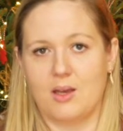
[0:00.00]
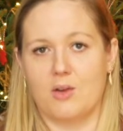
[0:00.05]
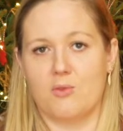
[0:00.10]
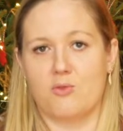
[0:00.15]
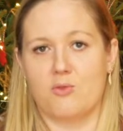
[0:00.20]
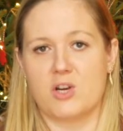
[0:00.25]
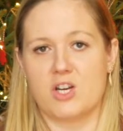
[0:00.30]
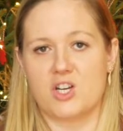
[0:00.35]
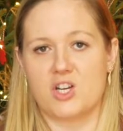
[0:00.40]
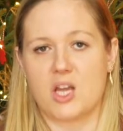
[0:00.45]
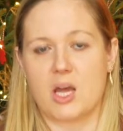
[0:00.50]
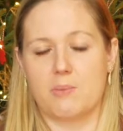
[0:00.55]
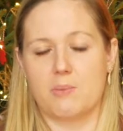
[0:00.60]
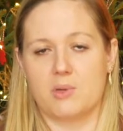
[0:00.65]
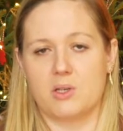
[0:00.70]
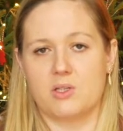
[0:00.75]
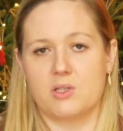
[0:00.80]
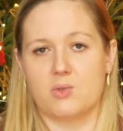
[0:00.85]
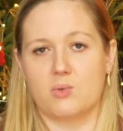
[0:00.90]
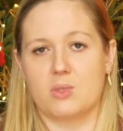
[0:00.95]
Fresh
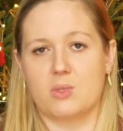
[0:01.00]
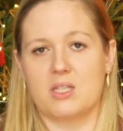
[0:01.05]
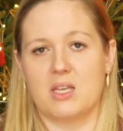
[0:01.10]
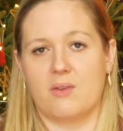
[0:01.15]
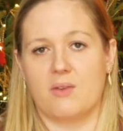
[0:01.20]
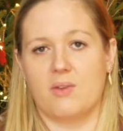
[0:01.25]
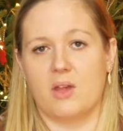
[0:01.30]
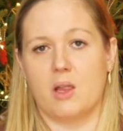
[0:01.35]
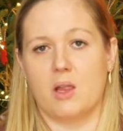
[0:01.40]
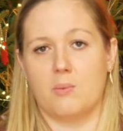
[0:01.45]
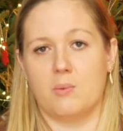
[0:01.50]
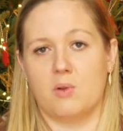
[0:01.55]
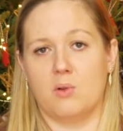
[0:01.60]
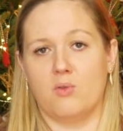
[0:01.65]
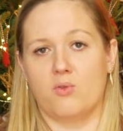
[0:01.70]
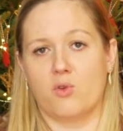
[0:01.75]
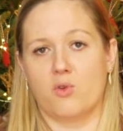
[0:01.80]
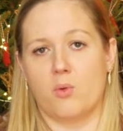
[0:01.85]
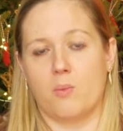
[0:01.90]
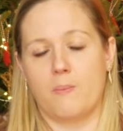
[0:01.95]
cabbage was available
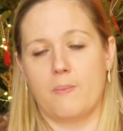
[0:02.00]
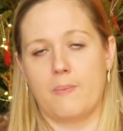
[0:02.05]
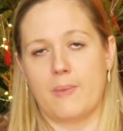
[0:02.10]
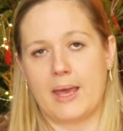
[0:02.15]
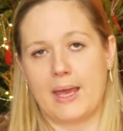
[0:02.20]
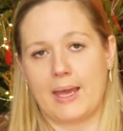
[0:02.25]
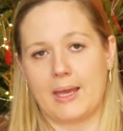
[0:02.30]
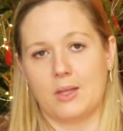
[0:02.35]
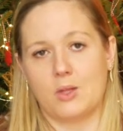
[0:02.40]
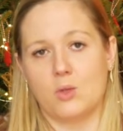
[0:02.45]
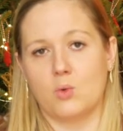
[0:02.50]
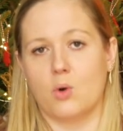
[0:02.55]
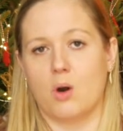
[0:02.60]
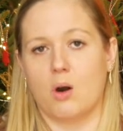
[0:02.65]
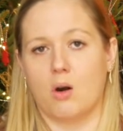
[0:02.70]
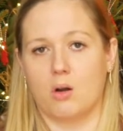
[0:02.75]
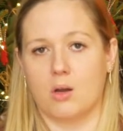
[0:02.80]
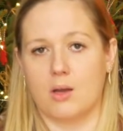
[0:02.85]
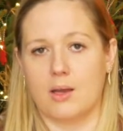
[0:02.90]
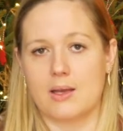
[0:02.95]
from May to
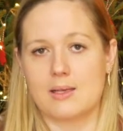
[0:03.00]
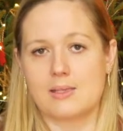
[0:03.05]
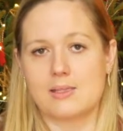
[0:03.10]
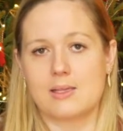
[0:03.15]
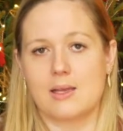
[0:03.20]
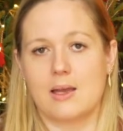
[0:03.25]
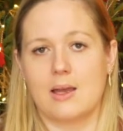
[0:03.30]
August,